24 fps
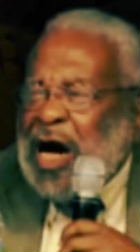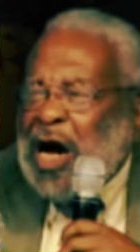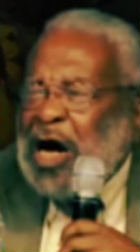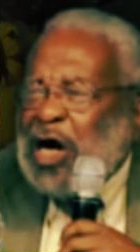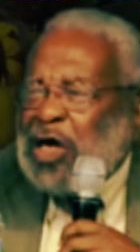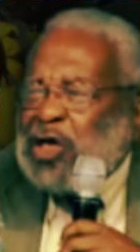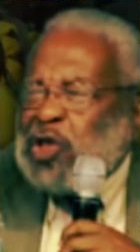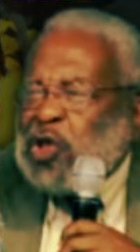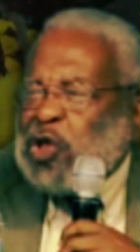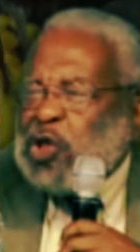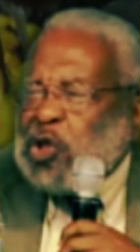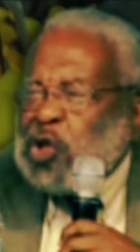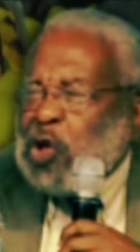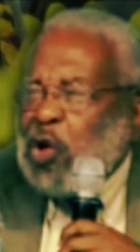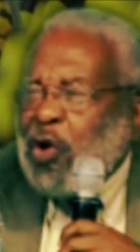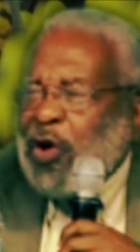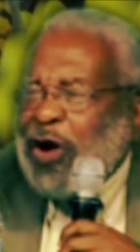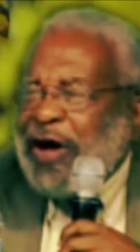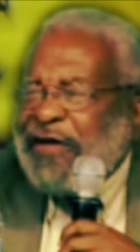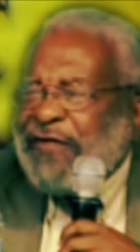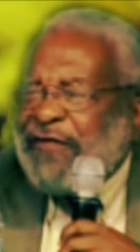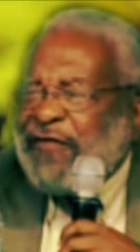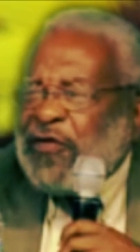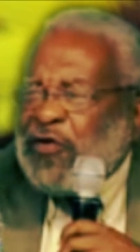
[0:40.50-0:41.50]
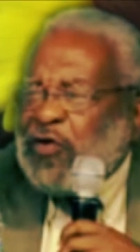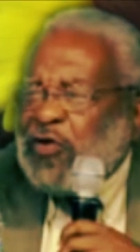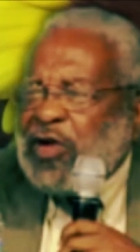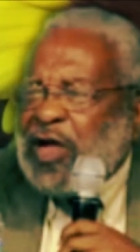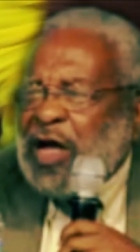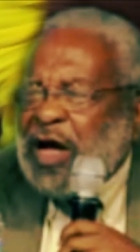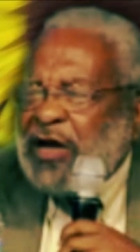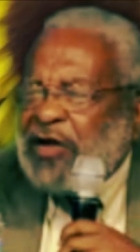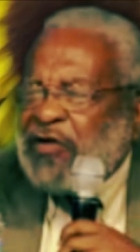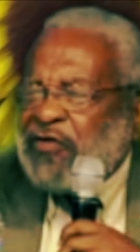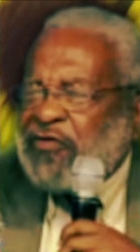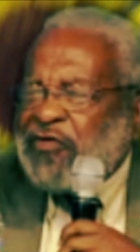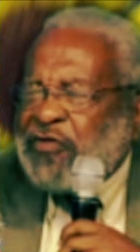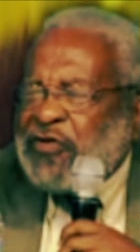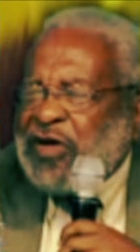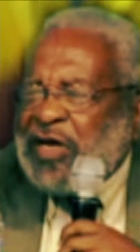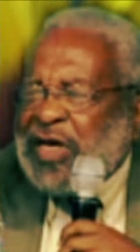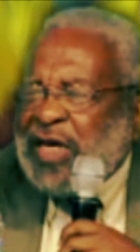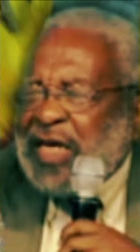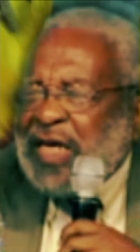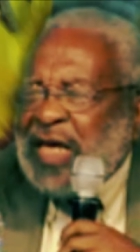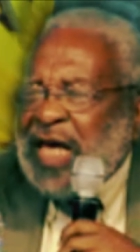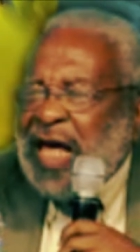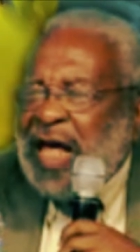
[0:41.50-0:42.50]
a joyful
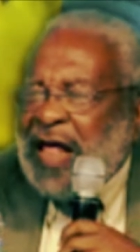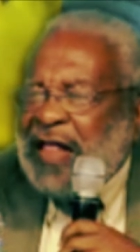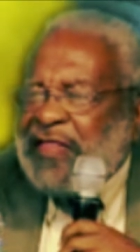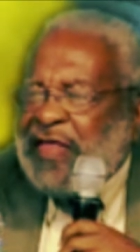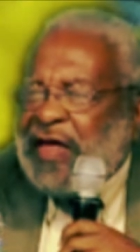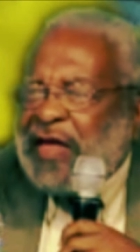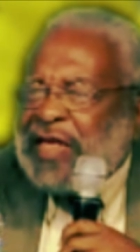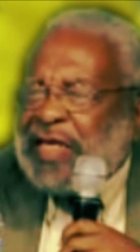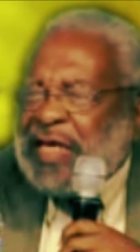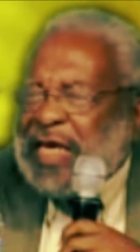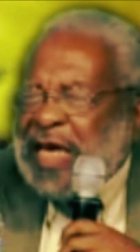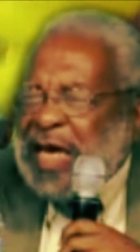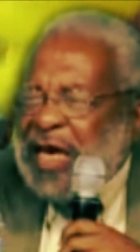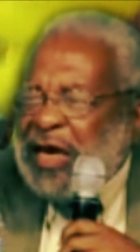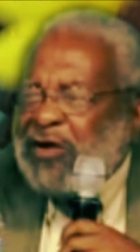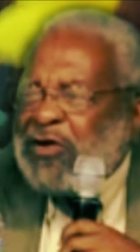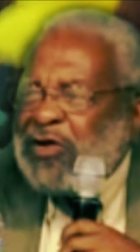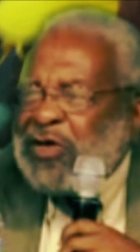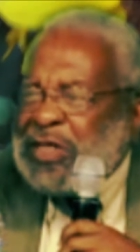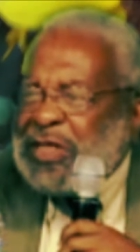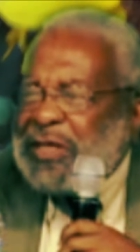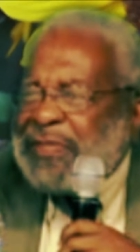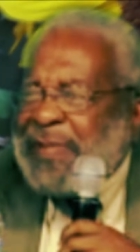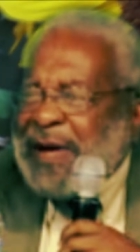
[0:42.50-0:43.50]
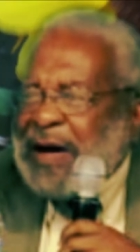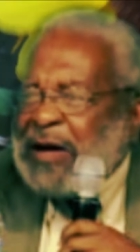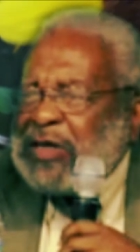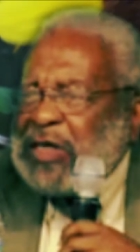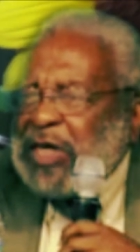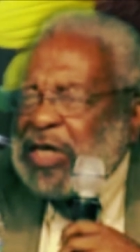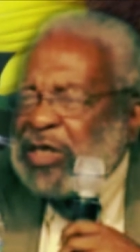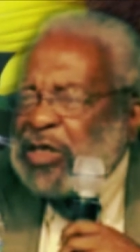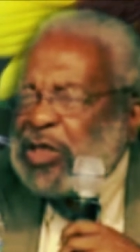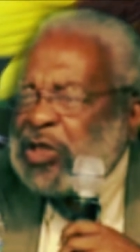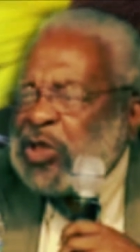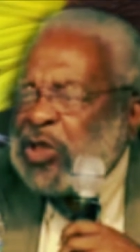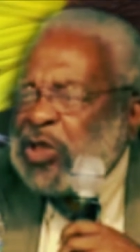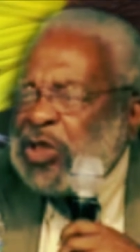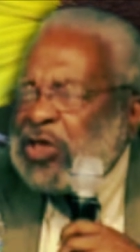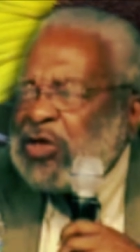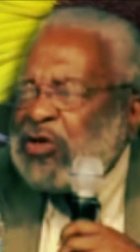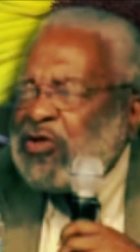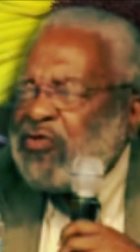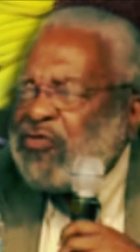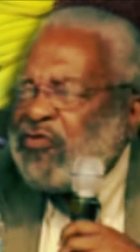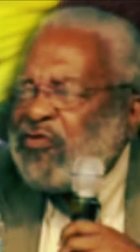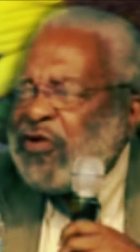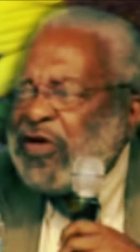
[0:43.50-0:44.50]
country that cares about its
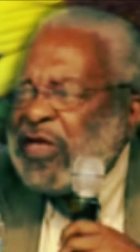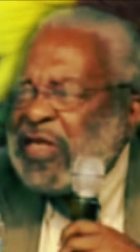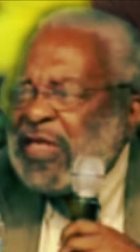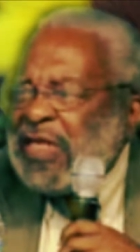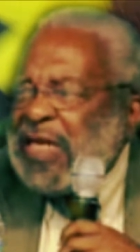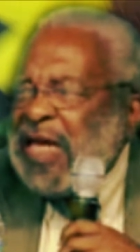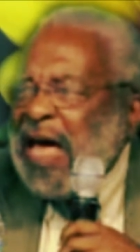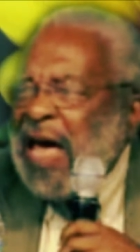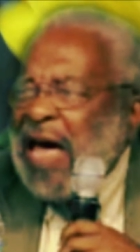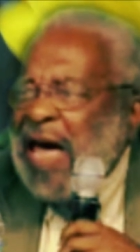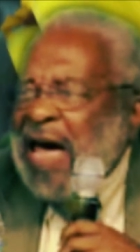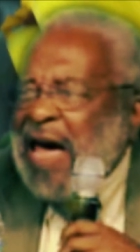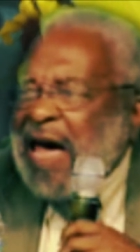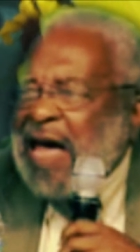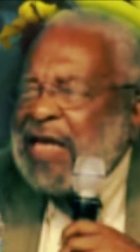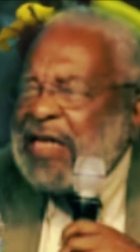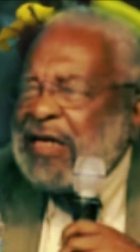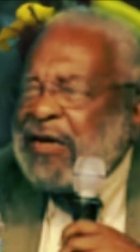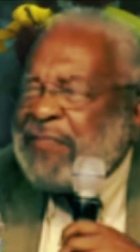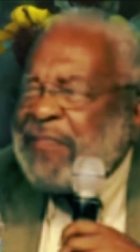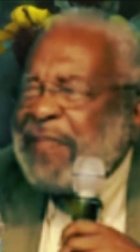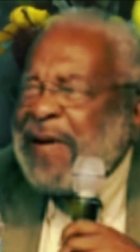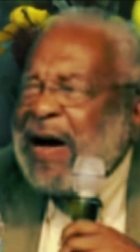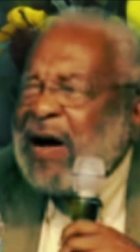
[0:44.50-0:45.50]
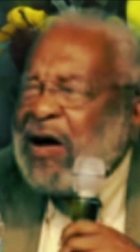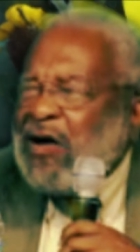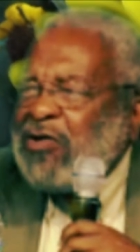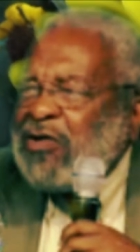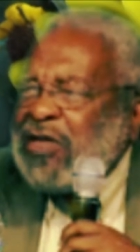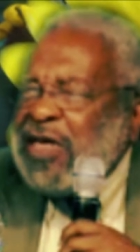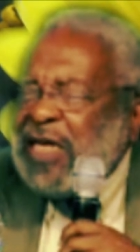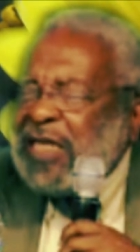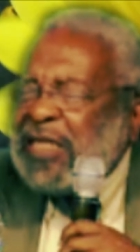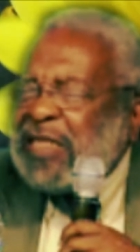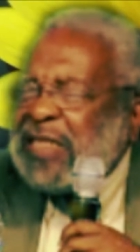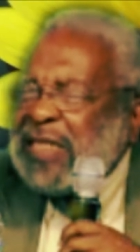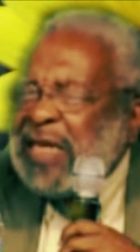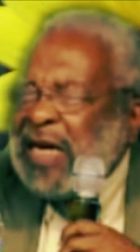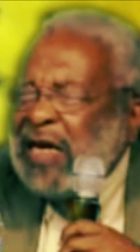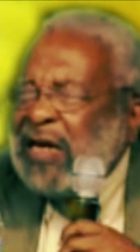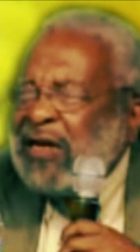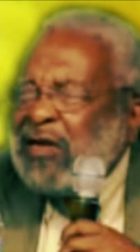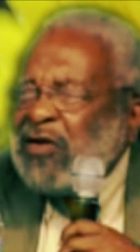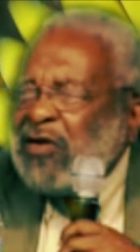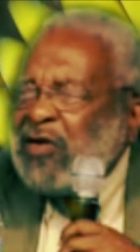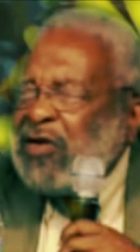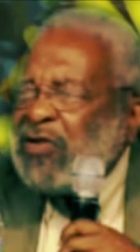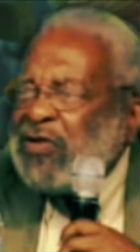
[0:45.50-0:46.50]
children and about its
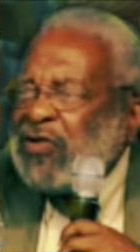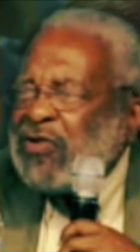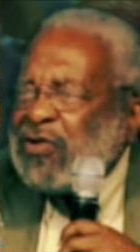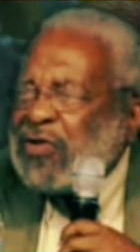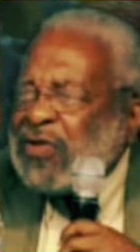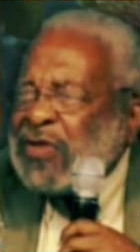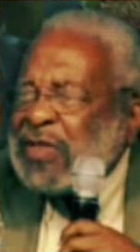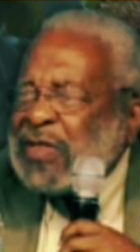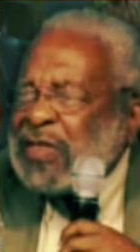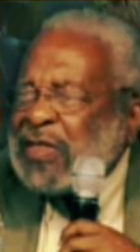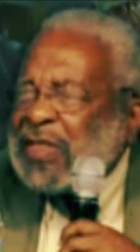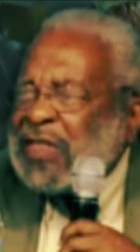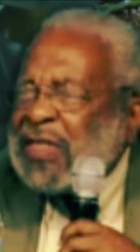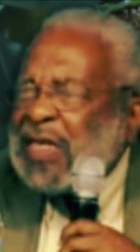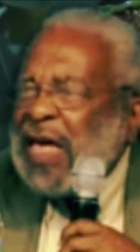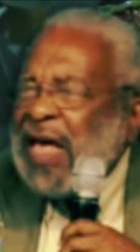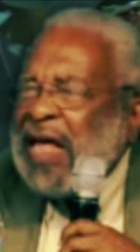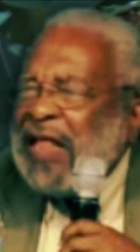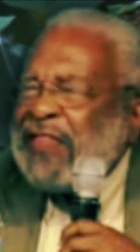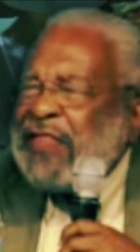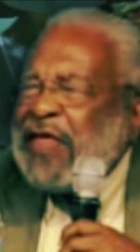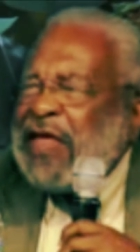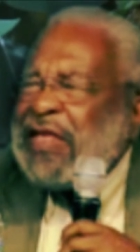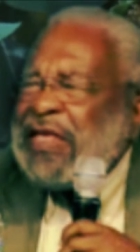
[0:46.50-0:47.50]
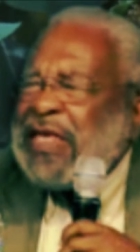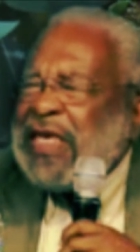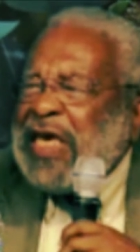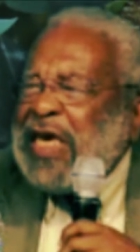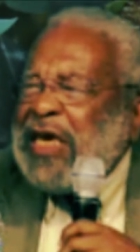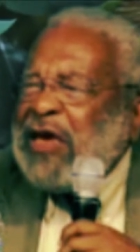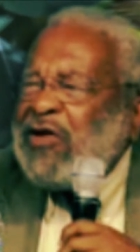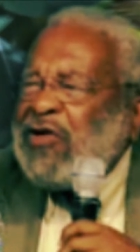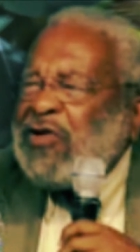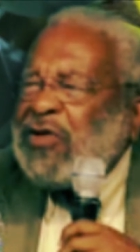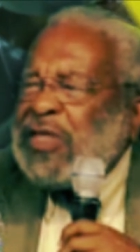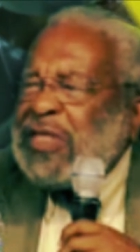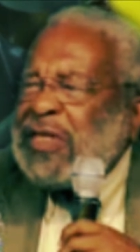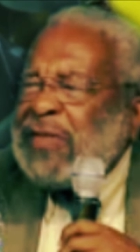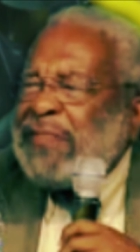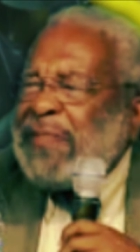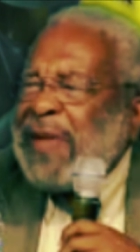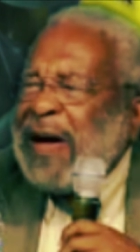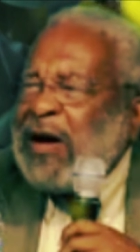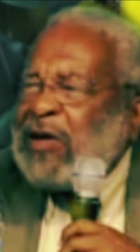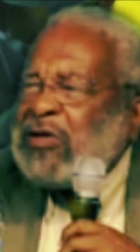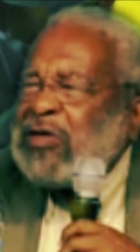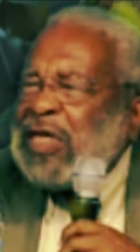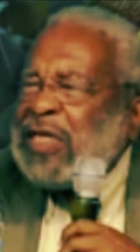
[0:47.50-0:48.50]
elders, that cares
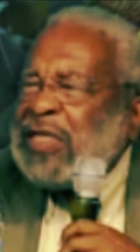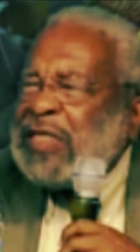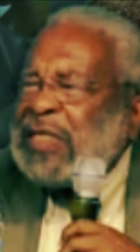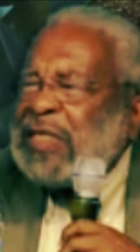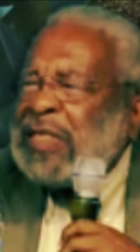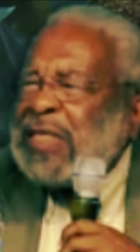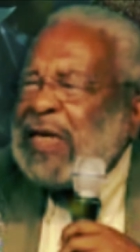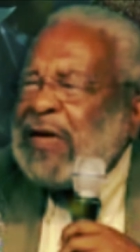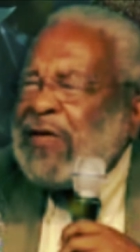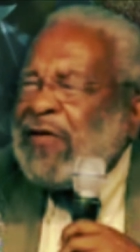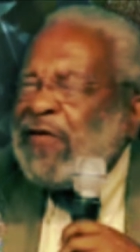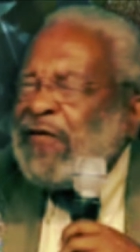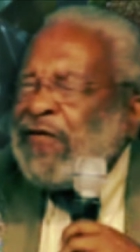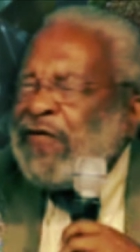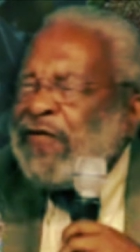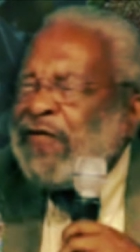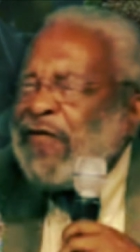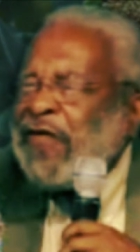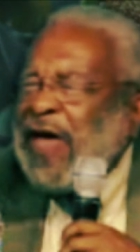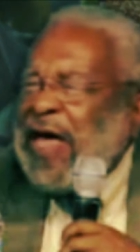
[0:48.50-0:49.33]
about itself